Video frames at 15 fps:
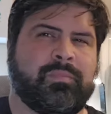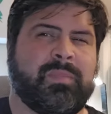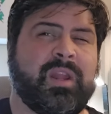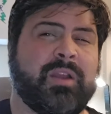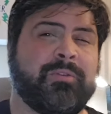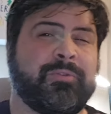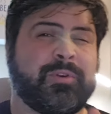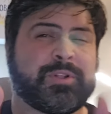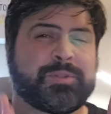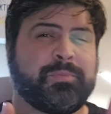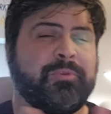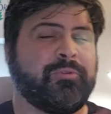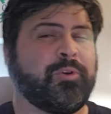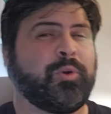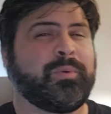Now, first,
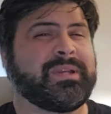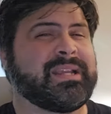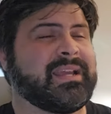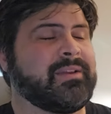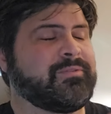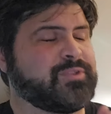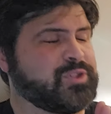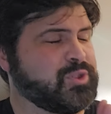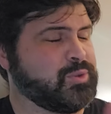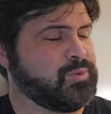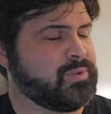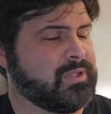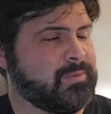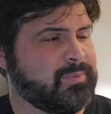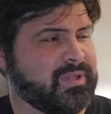before we dive
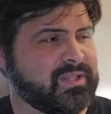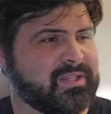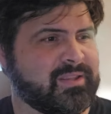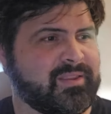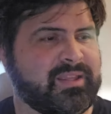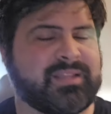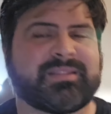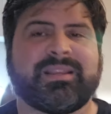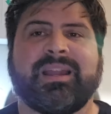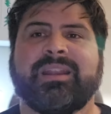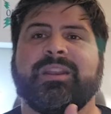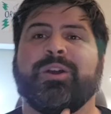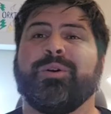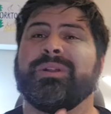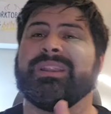too deep into this, I
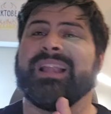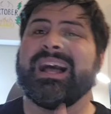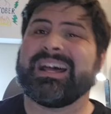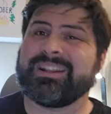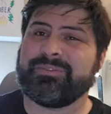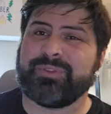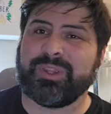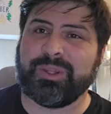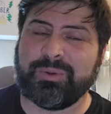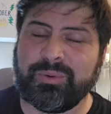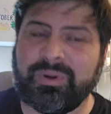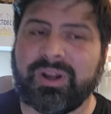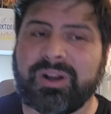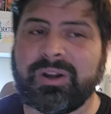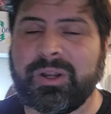know a lot of
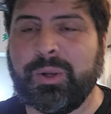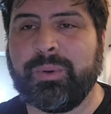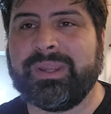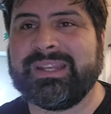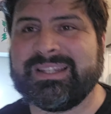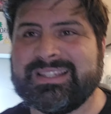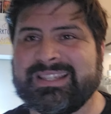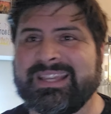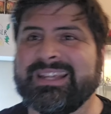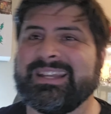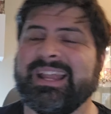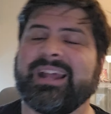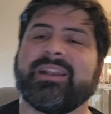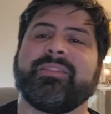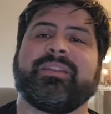you are going to say
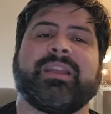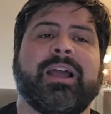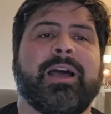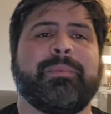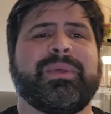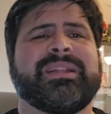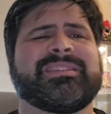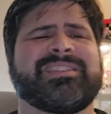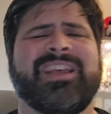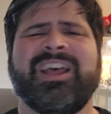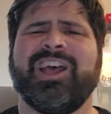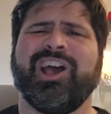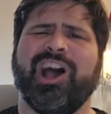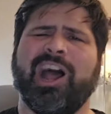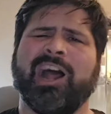down in the comments,
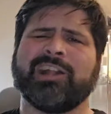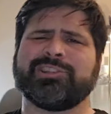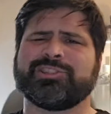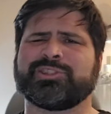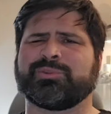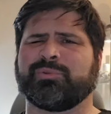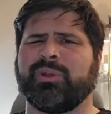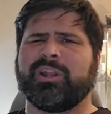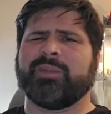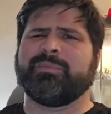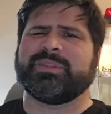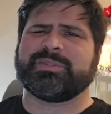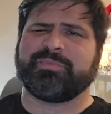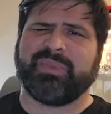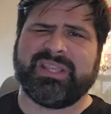"Oh, just run them
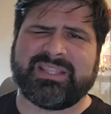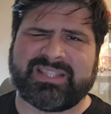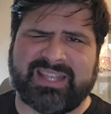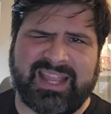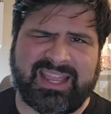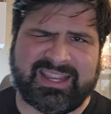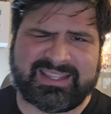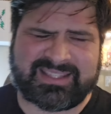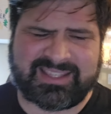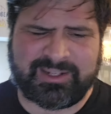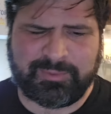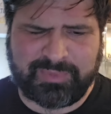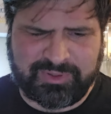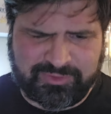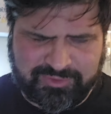as Beastnagas,
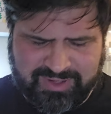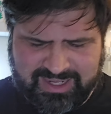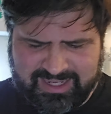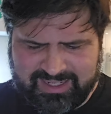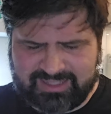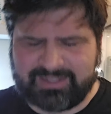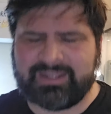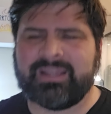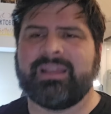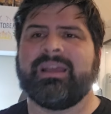it'll be fine."